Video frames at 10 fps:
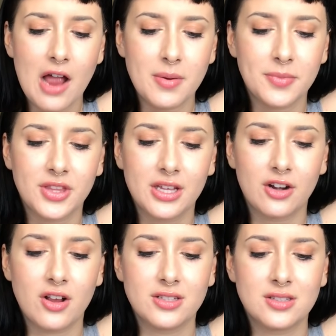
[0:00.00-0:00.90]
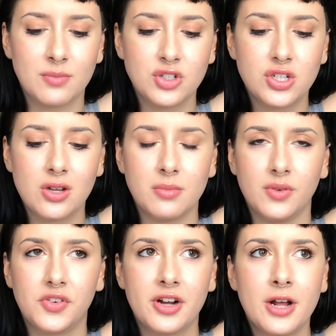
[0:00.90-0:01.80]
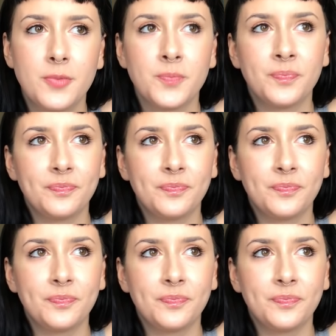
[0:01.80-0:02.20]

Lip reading: I remember thinking, is someone shooting a movie right now?